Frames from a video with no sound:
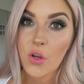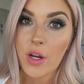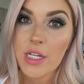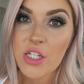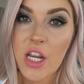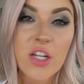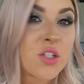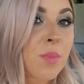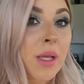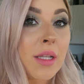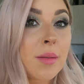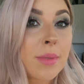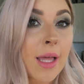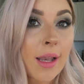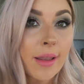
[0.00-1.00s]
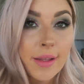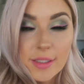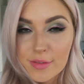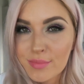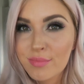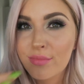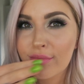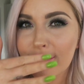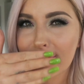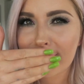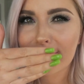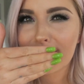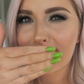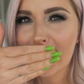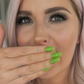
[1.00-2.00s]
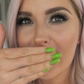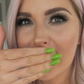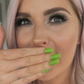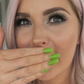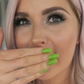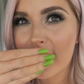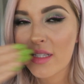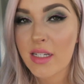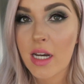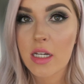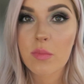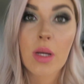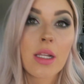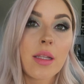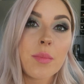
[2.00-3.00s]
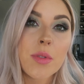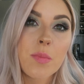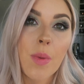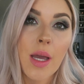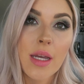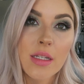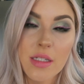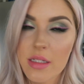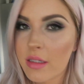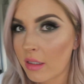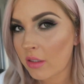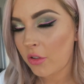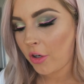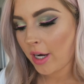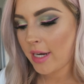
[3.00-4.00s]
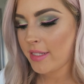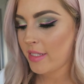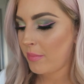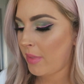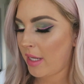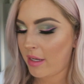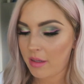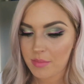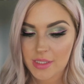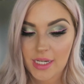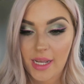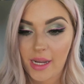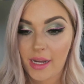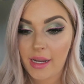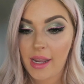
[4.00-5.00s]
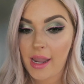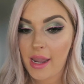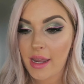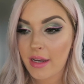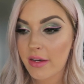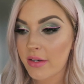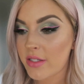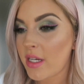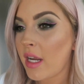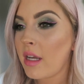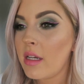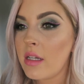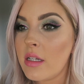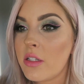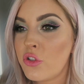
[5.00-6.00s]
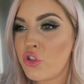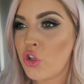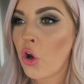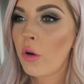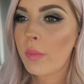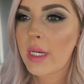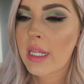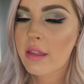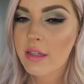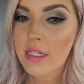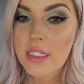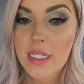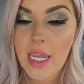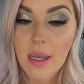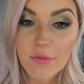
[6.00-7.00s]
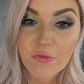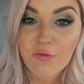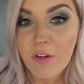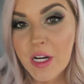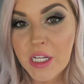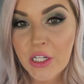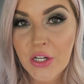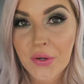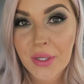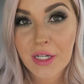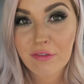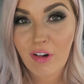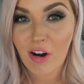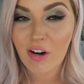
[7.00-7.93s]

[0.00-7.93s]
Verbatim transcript: so I changed my lip color it's like stained my lips but I did crazy makeup today and so many things kept freaking going